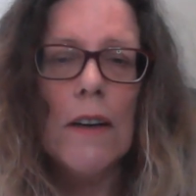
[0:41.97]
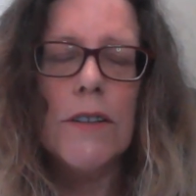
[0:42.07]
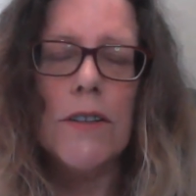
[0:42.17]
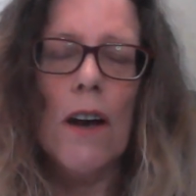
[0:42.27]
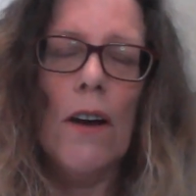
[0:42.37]

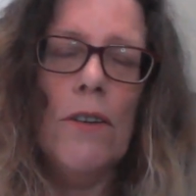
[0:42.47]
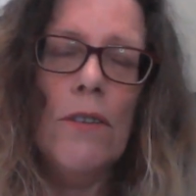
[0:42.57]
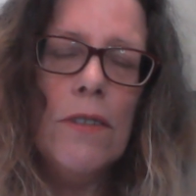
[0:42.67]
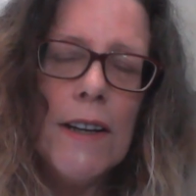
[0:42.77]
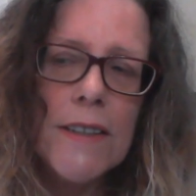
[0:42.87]
So
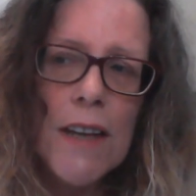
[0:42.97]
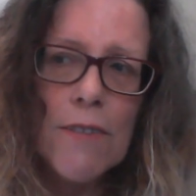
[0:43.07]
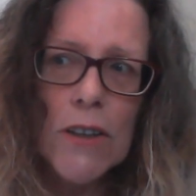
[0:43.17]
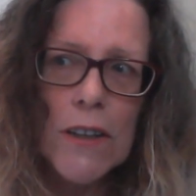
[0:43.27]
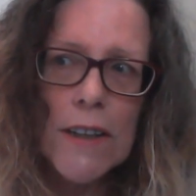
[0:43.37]
let's have
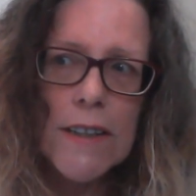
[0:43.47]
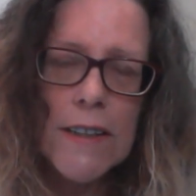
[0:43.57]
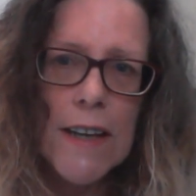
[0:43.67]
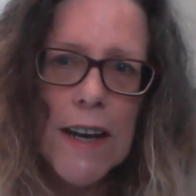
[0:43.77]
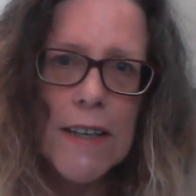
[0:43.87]
a look at
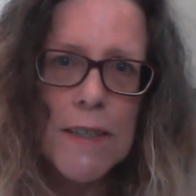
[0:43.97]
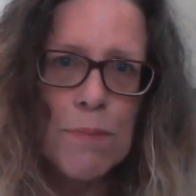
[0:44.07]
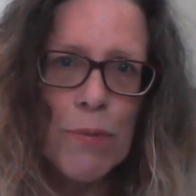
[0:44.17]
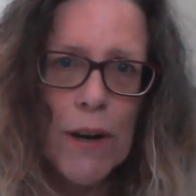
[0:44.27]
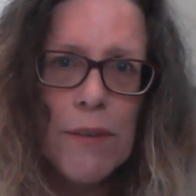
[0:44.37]
today's
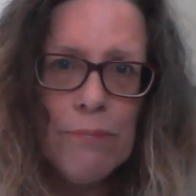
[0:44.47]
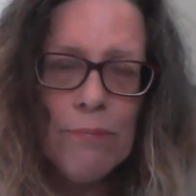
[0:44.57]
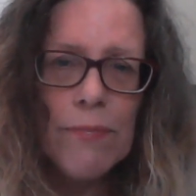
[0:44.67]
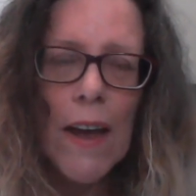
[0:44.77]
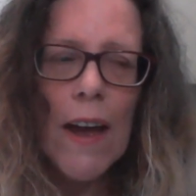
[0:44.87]
spread.
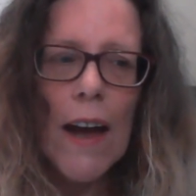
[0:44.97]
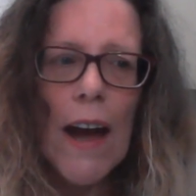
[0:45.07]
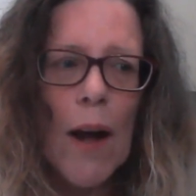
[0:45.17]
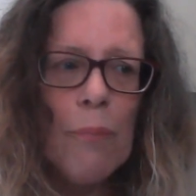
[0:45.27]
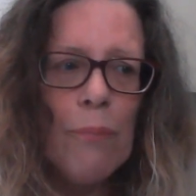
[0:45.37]

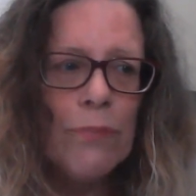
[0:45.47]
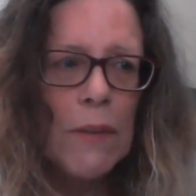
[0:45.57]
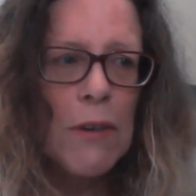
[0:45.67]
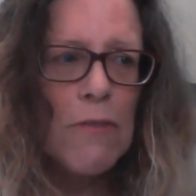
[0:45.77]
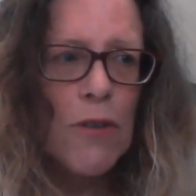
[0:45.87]
Um,
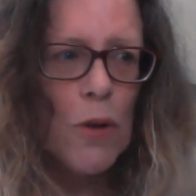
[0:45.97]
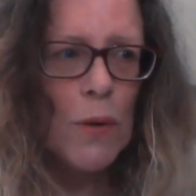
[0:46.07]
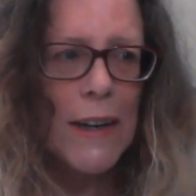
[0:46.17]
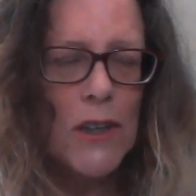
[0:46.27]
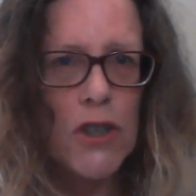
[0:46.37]
before
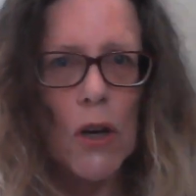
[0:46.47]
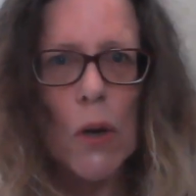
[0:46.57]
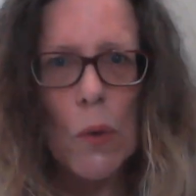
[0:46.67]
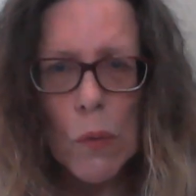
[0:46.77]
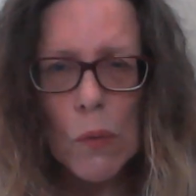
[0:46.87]
we
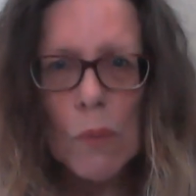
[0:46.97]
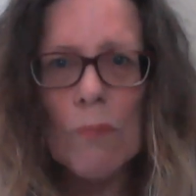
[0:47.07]
do,